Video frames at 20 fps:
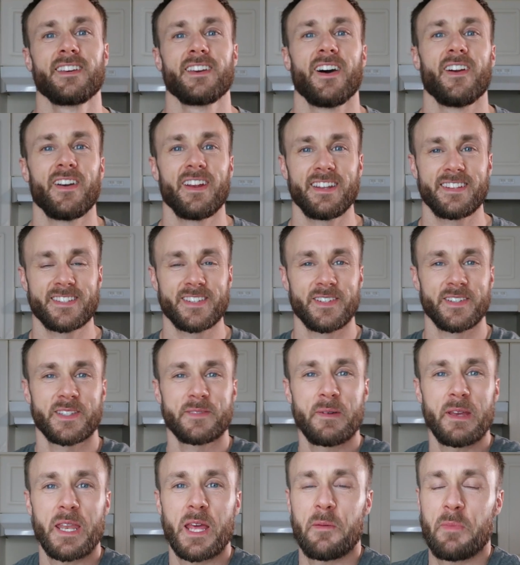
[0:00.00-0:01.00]
All right, so it's
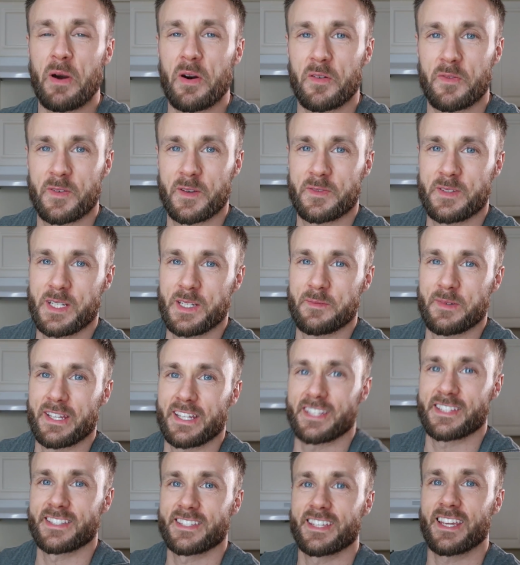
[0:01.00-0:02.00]
been about 15
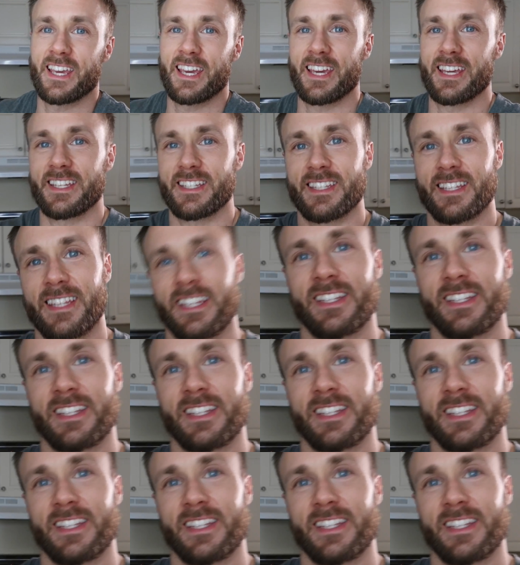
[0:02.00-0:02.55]
minutes and